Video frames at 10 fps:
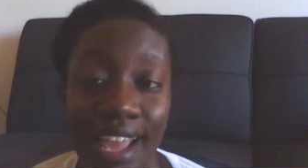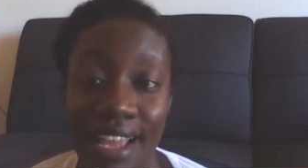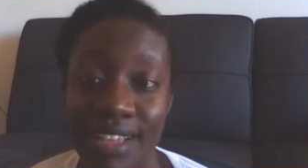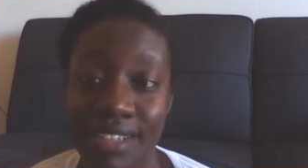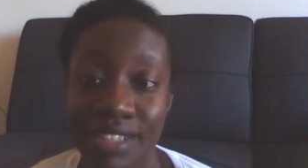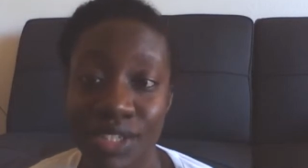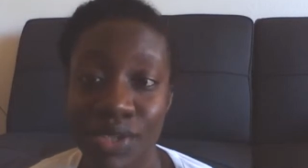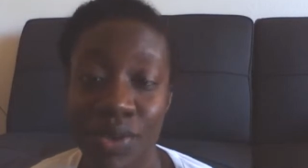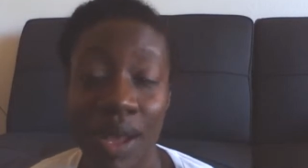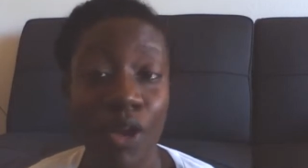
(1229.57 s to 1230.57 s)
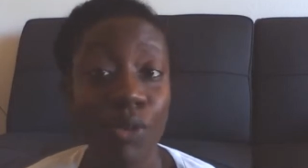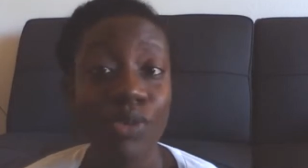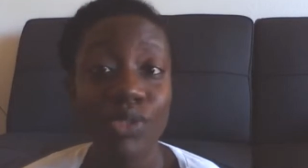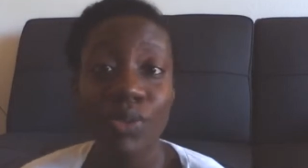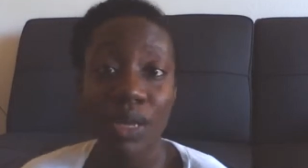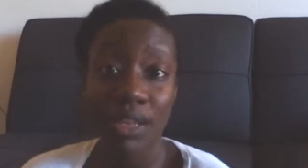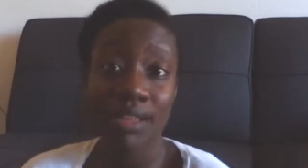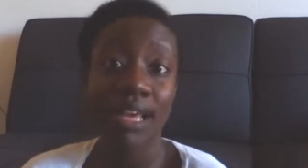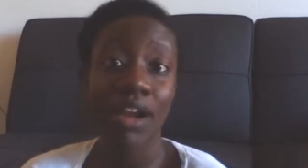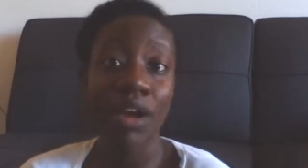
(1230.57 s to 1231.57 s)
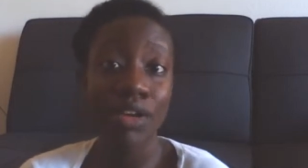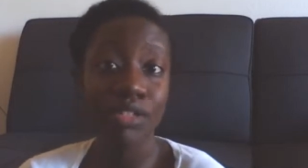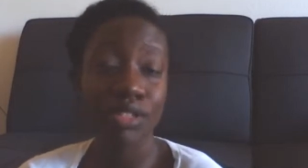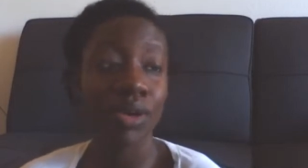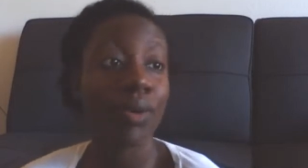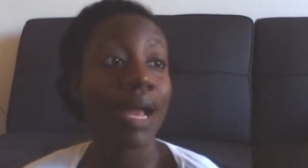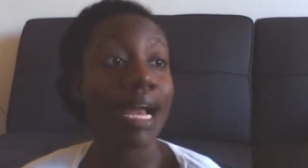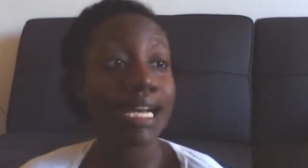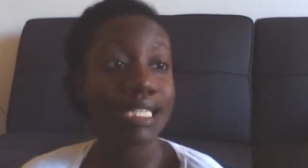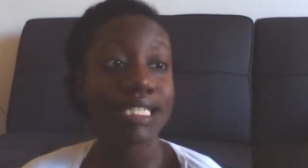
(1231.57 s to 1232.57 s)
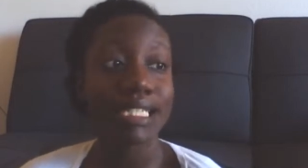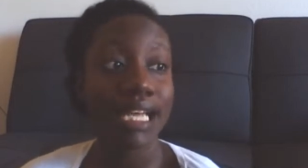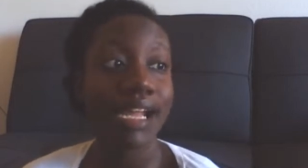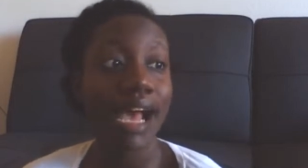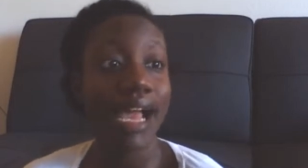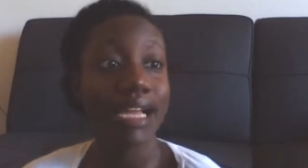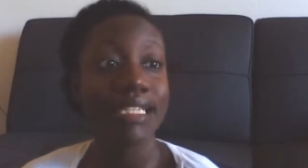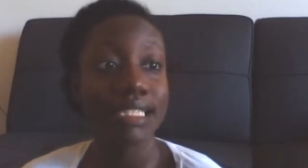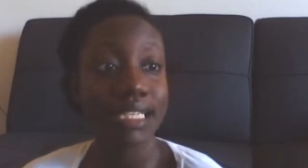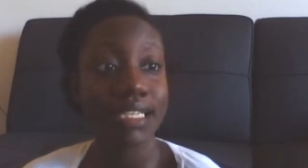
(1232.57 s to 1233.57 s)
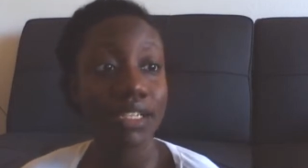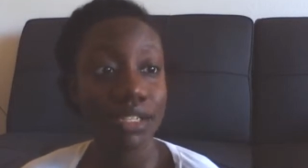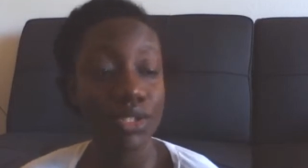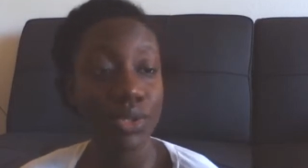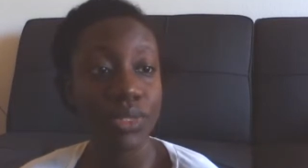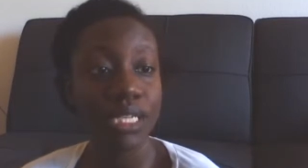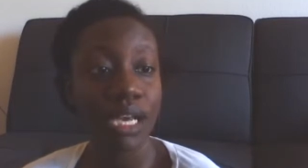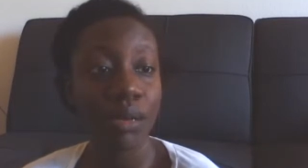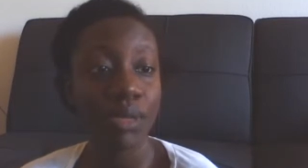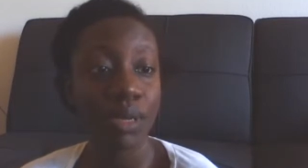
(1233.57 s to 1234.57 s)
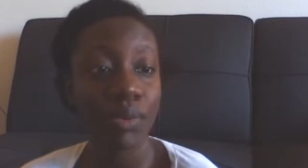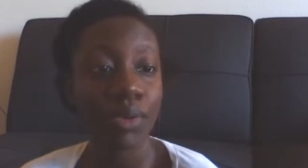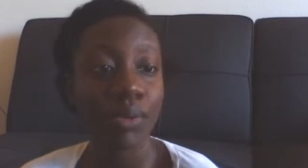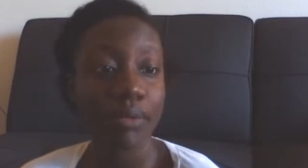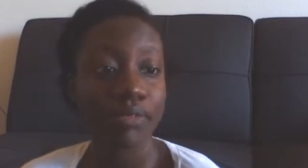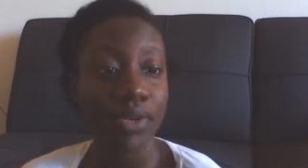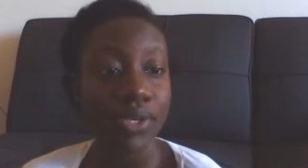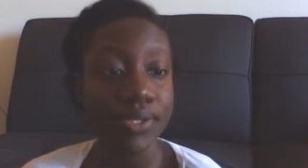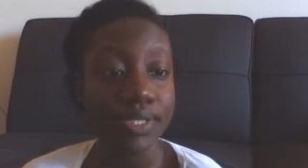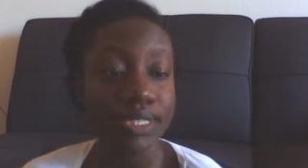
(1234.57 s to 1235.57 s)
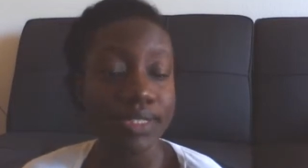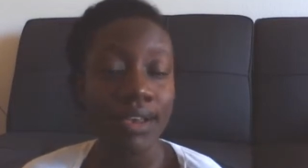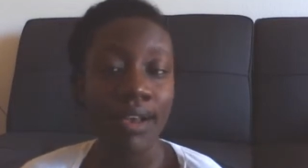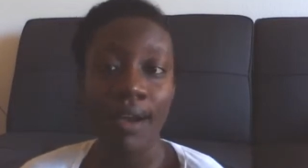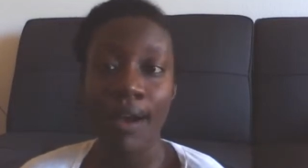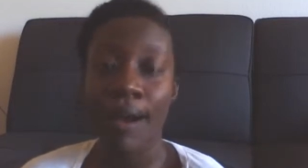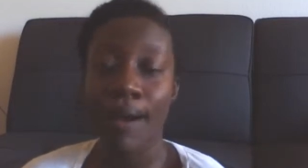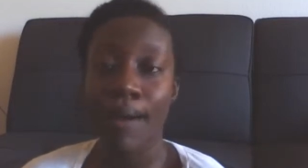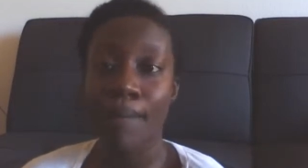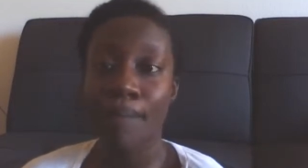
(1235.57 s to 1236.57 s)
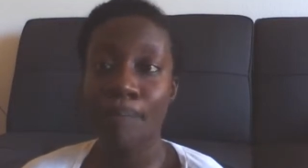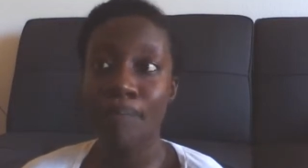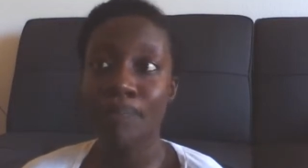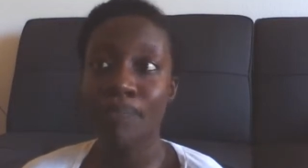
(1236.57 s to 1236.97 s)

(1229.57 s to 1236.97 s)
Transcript: And, I hope you do well on that also. As I said, I did do the LPN program first. And